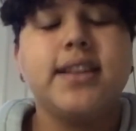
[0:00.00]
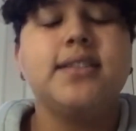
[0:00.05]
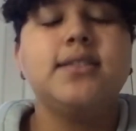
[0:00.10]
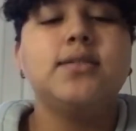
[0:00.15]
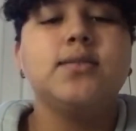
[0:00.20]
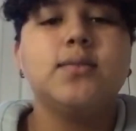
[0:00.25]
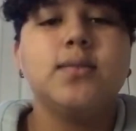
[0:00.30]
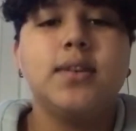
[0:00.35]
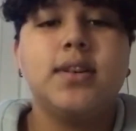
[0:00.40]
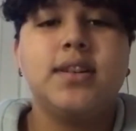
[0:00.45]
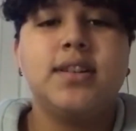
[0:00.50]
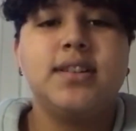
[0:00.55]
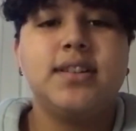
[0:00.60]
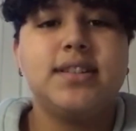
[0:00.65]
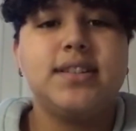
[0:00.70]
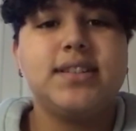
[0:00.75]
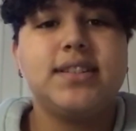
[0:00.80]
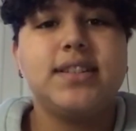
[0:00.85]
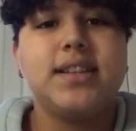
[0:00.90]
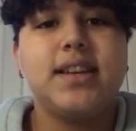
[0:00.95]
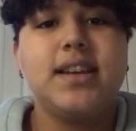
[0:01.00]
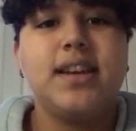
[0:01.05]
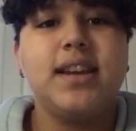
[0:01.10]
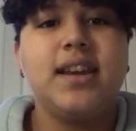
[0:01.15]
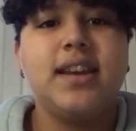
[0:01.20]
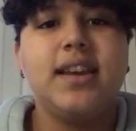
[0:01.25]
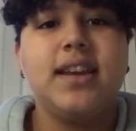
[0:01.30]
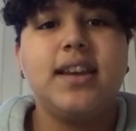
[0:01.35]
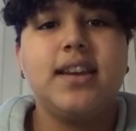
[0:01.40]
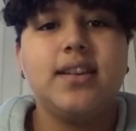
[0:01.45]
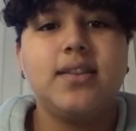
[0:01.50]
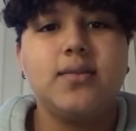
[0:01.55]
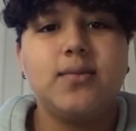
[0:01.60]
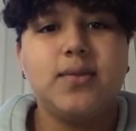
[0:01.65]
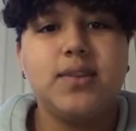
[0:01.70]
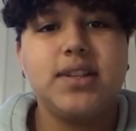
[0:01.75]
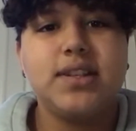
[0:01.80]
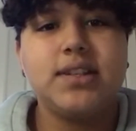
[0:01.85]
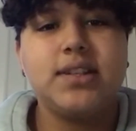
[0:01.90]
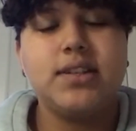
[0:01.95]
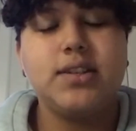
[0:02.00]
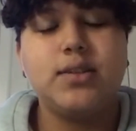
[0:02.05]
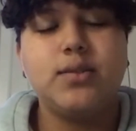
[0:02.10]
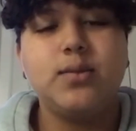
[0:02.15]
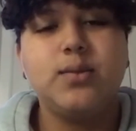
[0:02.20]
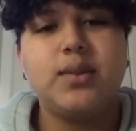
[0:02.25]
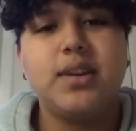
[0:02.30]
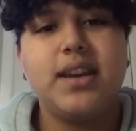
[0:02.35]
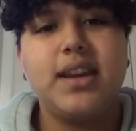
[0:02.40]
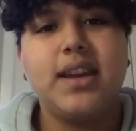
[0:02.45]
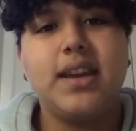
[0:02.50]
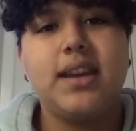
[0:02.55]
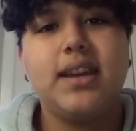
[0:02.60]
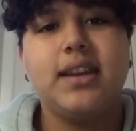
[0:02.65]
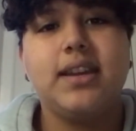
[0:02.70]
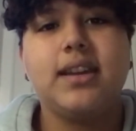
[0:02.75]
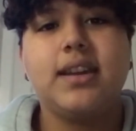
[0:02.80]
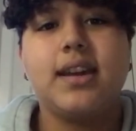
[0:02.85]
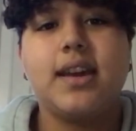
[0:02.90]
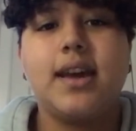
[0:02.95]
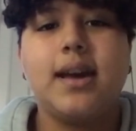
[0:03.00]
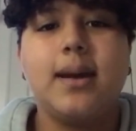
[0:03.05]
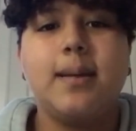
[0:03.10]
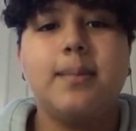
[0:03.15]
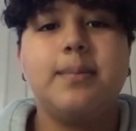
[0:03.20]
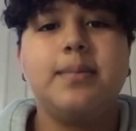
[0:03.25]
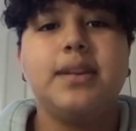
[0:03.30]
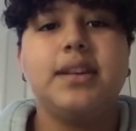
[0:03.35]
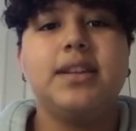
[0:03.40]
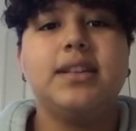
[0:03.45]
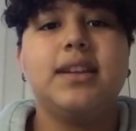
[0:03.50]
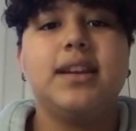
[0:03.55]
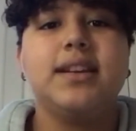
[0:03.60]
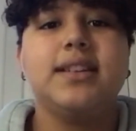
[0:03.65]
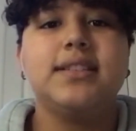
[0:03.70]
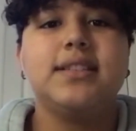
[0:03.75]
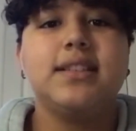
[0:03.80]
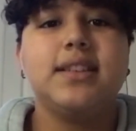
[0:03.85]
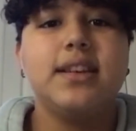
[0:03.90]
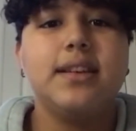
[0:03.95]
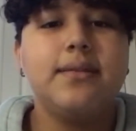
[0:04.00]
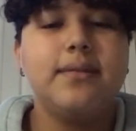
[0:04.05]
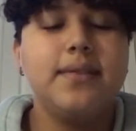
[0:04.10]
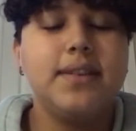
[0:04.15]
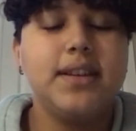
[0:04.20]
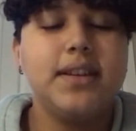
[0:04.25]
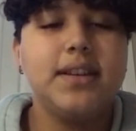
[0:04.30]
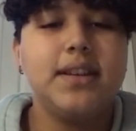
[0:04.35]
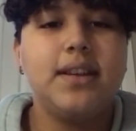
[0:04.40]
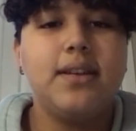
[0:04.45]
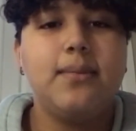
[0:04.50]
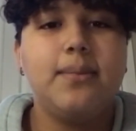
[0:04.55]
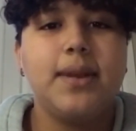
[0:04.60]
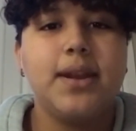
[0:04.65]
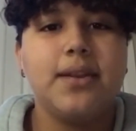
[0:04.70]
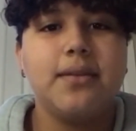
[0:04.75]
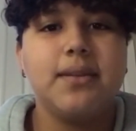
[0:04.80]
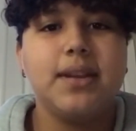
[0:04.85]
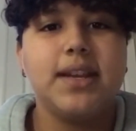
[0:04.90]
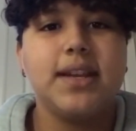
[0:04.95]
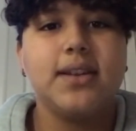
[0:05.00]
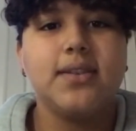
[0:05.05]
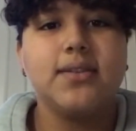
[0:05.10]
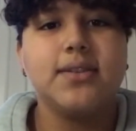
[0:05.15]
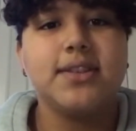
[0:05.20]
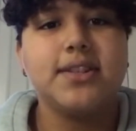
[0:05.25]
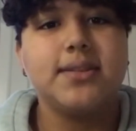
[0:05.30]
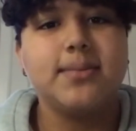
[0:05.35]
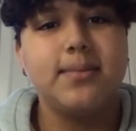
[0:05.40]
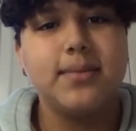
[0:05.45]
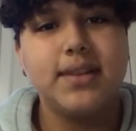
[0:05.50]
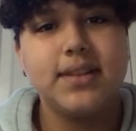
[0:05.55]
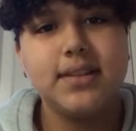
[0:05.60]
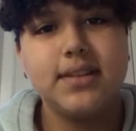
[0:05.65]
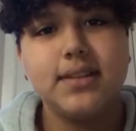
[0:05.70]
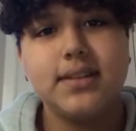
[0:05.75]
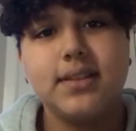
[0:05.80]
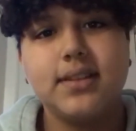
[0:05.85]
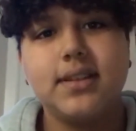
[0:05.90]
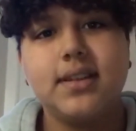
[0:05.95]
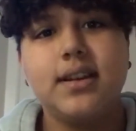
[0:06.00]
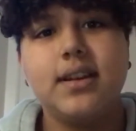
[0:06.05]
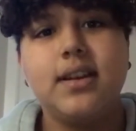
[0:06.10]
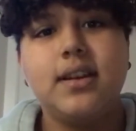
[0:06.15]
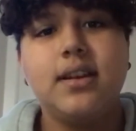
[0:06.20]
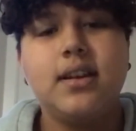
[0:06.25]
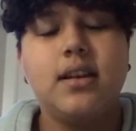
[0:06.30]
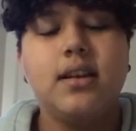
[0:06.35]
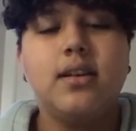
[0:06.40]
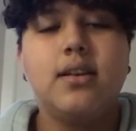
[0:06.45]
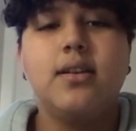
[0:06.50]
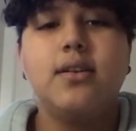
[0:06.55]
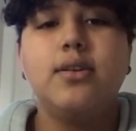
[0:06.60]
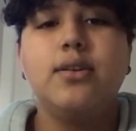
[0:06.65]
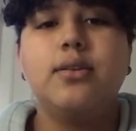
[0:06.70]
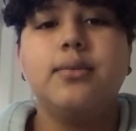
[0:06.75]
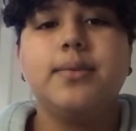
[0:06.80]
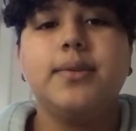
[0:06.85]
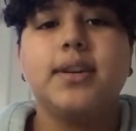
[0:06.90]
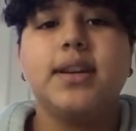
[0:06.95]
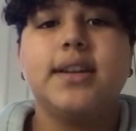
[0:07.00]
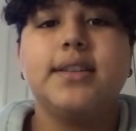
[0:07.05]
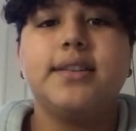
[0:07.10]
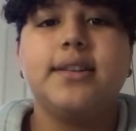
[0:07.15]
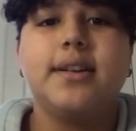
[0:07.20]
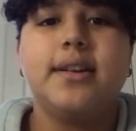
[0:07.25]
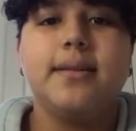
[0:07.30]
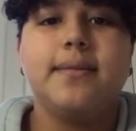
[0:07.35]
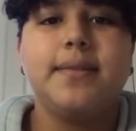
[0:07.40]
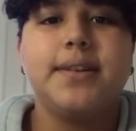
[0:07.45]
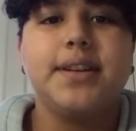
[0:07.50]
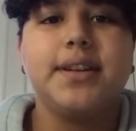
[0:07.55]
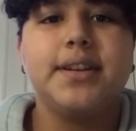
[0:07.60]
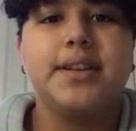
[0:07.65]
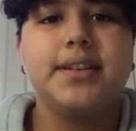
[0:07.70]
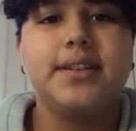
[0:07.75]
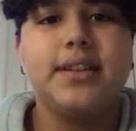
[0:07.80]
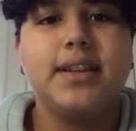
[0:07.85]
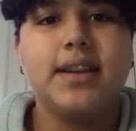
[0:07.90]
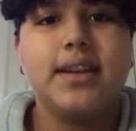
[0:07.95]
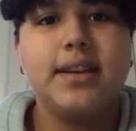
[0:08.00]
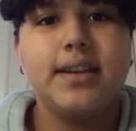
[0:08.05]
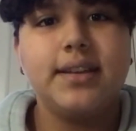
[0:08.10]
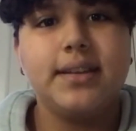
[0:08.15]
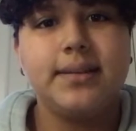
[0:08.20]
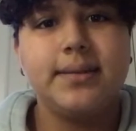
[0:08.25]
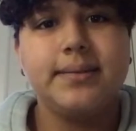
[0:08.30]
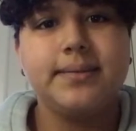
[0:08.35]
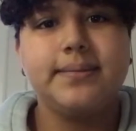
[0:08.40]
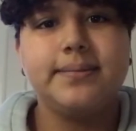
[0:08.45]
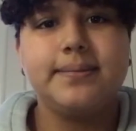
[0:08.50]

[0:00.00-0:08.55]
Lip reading: I just wanted to say and wish you a happy Thanksgiving and Merry Christmas. Hope you guys are having a good day.